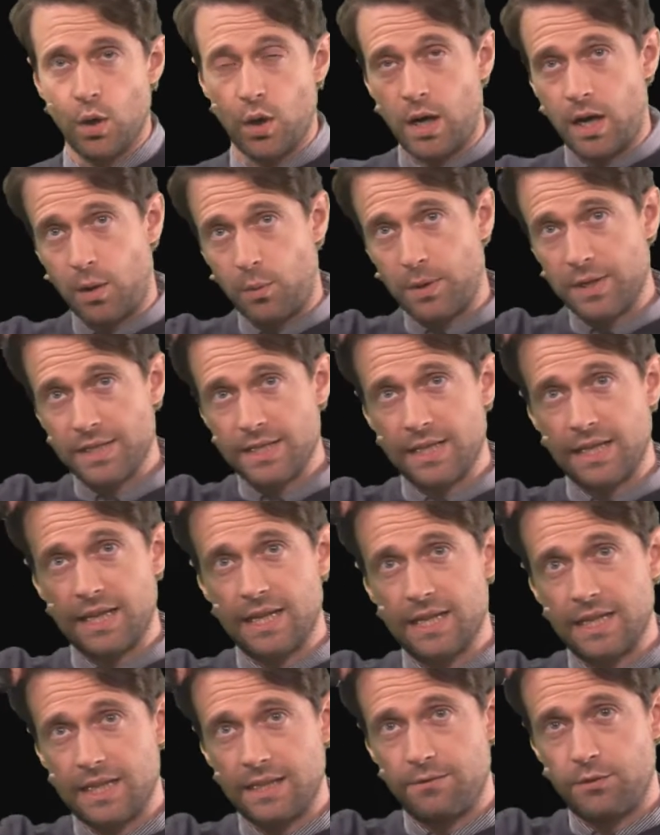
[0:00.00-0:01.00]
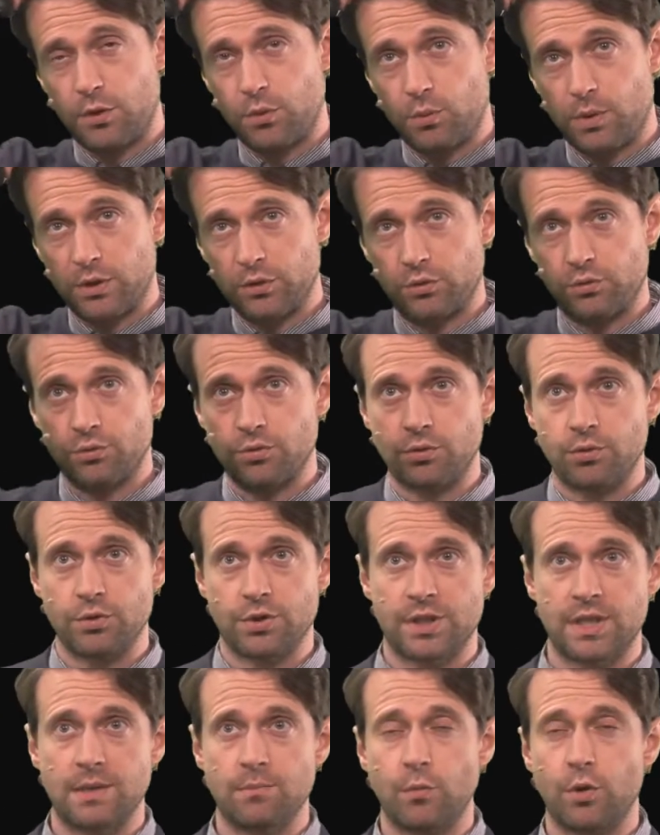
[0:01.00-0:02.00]
Once again, if you want to
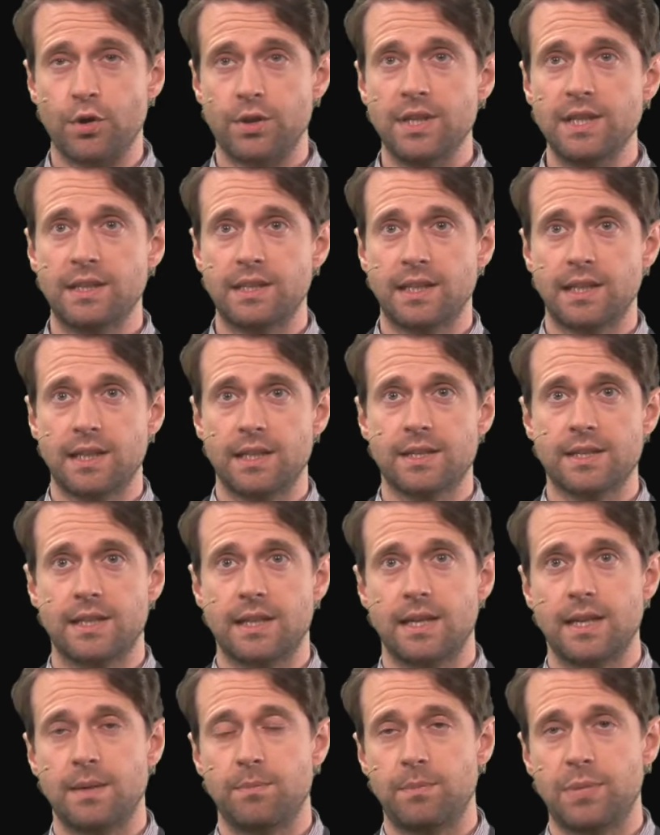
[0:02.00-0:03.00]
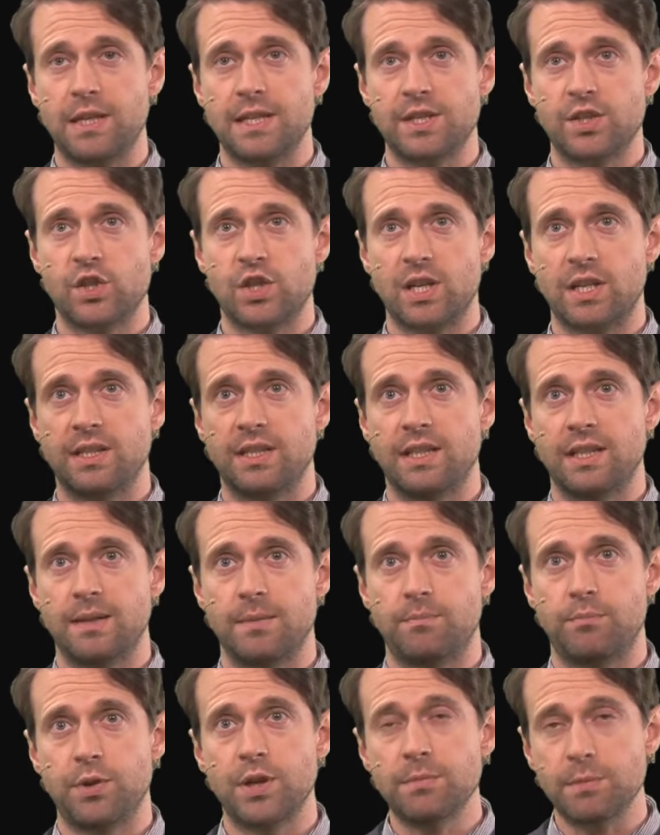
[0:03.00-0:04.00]
see more details, please check the
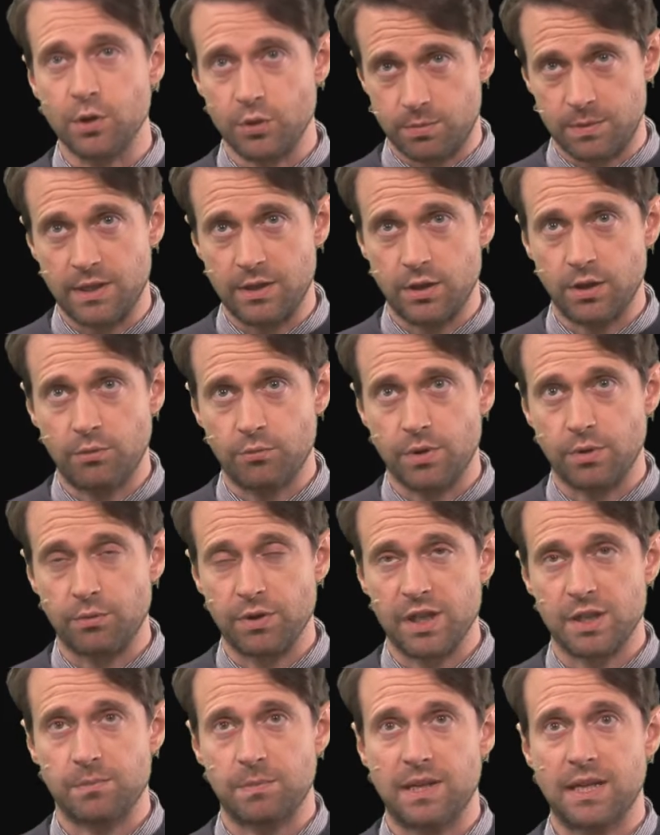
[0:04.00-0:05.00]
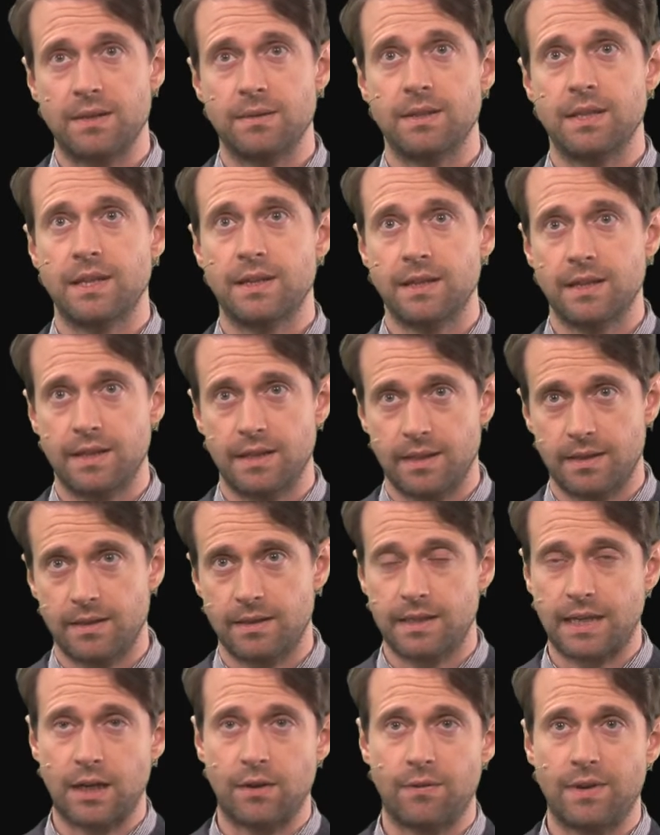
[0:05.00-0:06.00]
previous video where we explain the
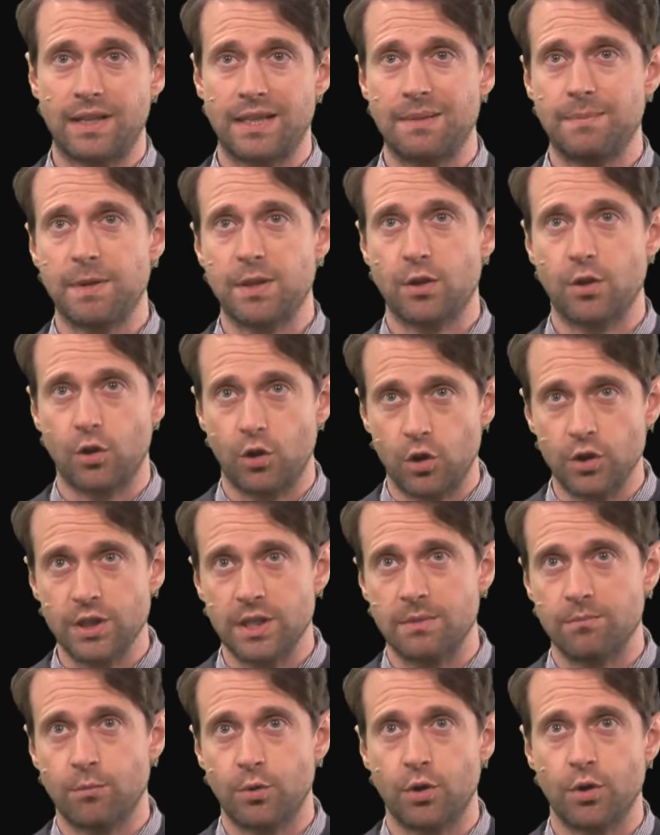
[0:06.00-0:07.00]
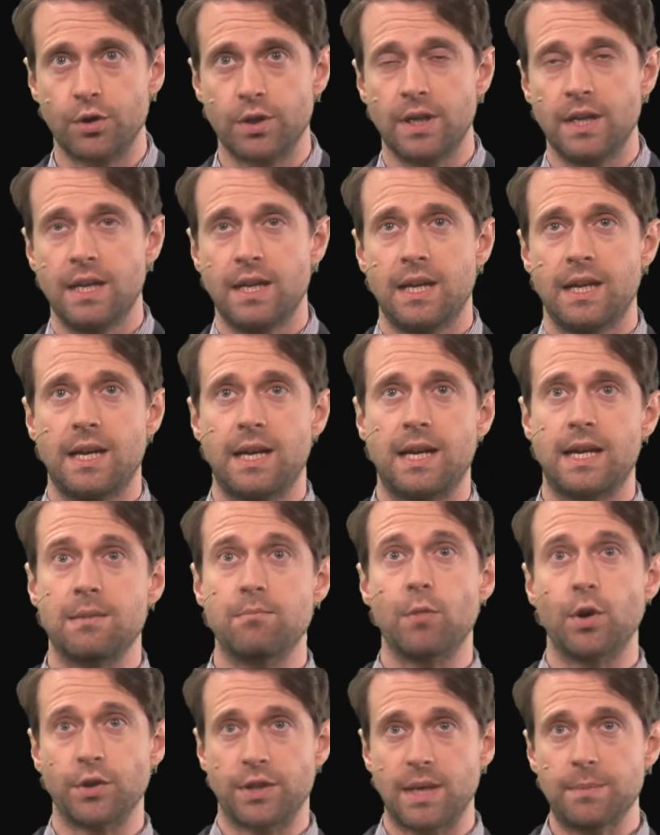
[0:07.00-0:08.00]
kind of like the methodology in more
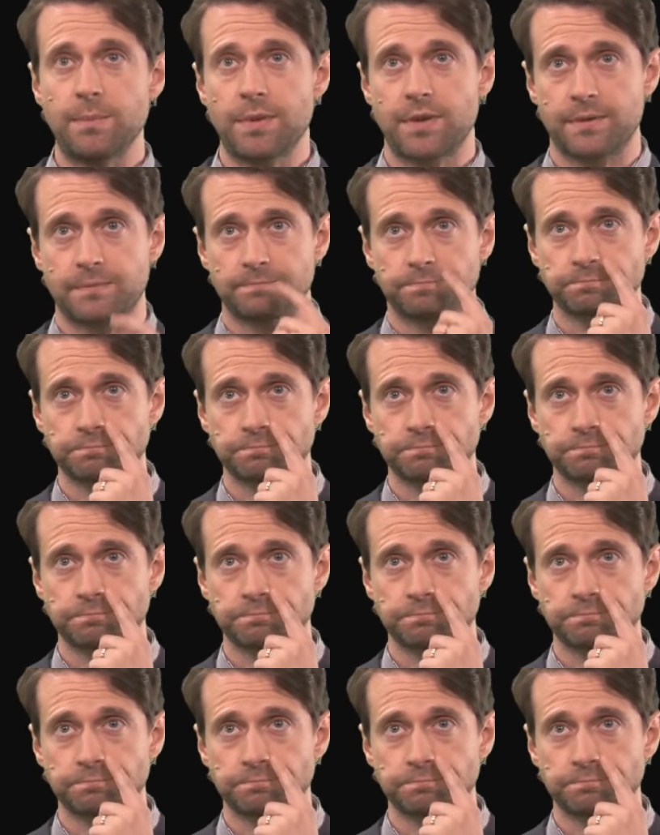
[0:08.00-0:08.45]
depth.